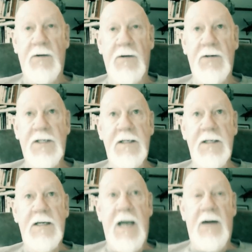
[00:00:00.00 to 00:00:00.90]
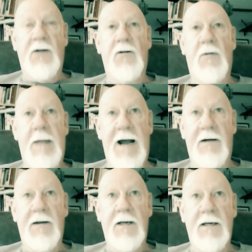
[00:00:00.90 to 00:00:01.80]
us how to go about
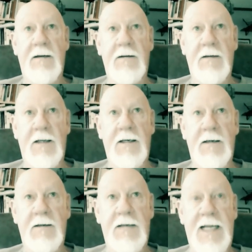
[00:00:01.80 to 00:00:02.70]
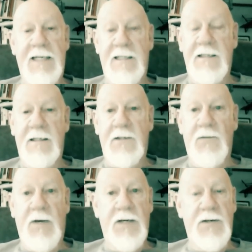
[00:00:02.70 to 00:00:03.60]
it in nasty
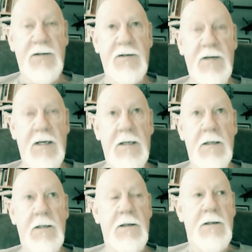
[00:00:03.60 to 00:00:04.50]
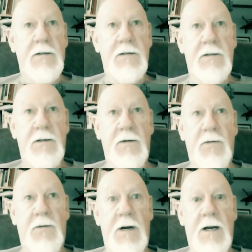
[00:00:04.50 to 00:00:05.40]
situations.
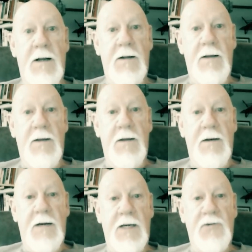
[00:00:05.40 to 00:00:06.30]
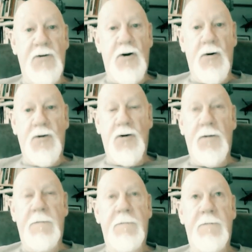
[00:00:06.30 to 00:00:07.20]
So, nature, nurture,
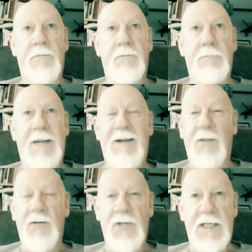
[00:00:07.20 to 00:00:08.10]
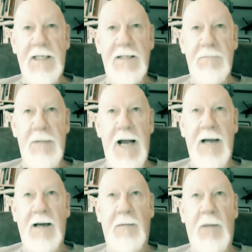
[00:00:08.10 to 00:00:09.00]
bear those things in mind.
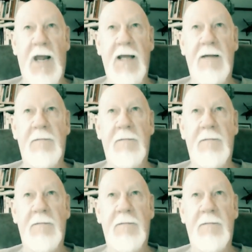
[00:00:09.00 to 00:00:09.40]
They play